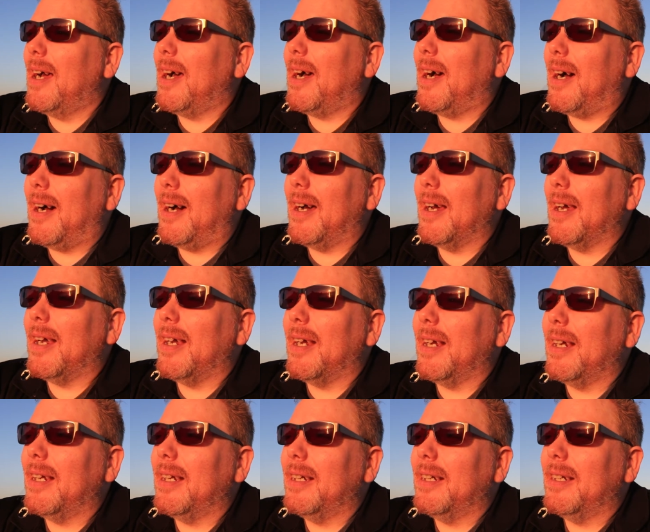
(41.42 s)

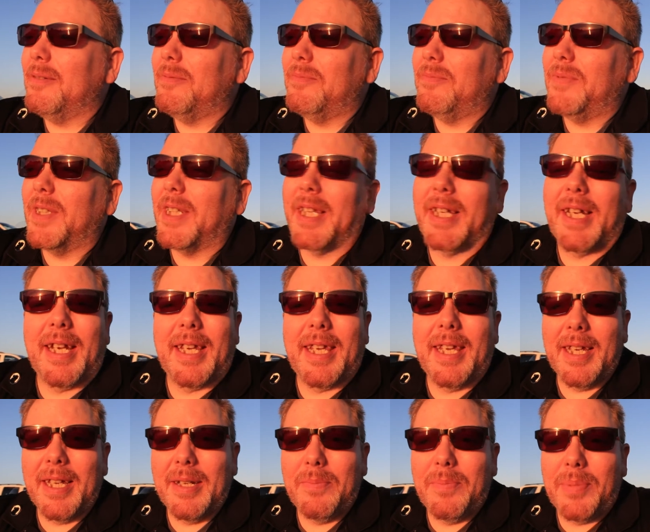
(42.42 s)
I feel like a
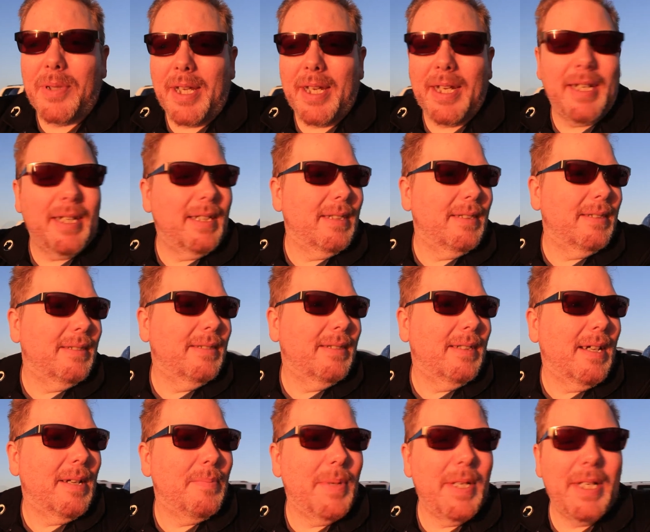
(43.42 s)
kid playing
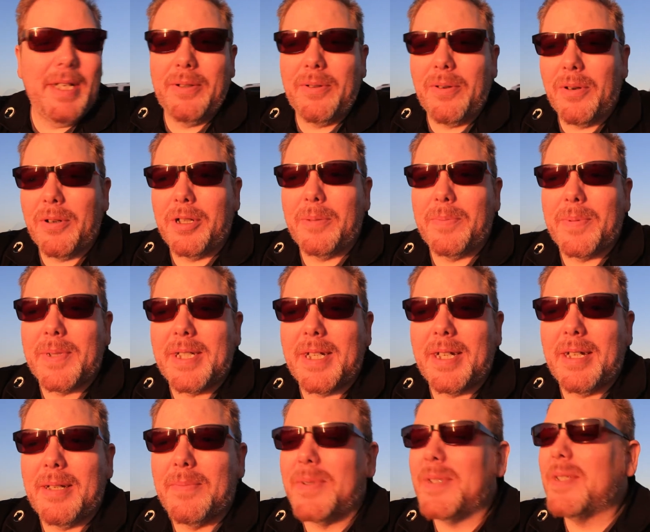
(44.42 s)
at being grown up at
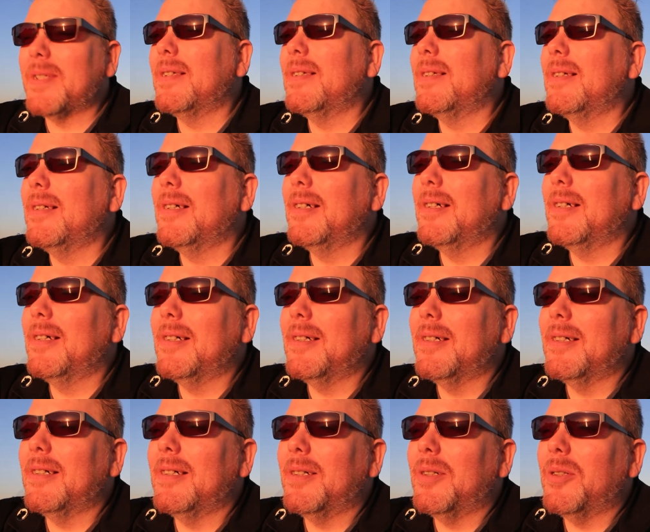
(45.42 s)
times.
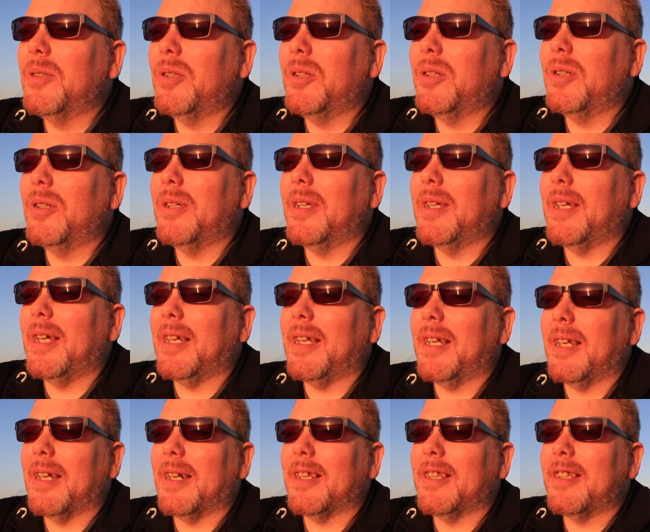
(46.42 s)

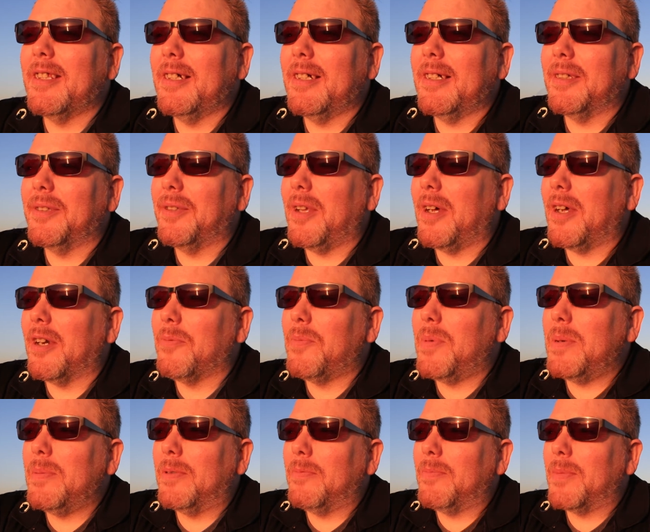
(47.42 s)
And I think a lot of
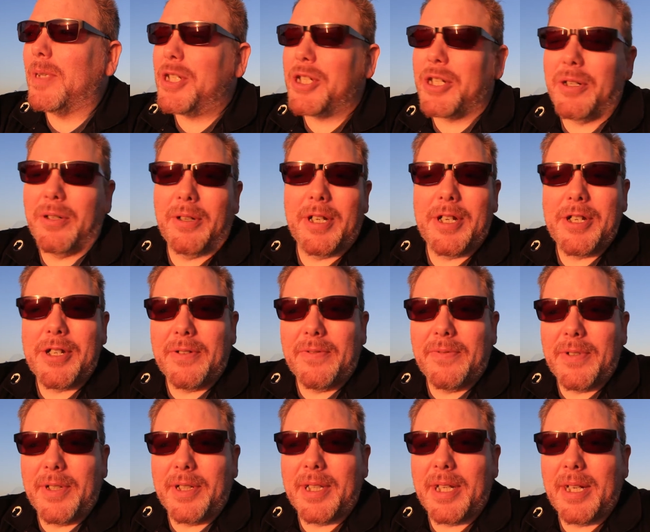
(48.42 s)
people of my
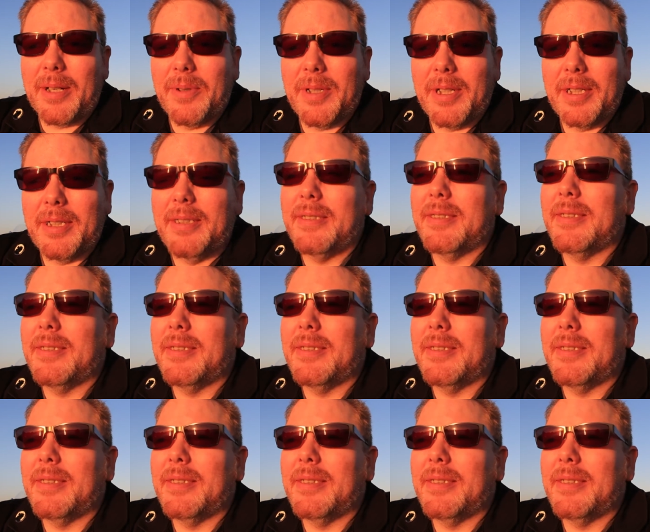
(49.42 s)
generation feel that way.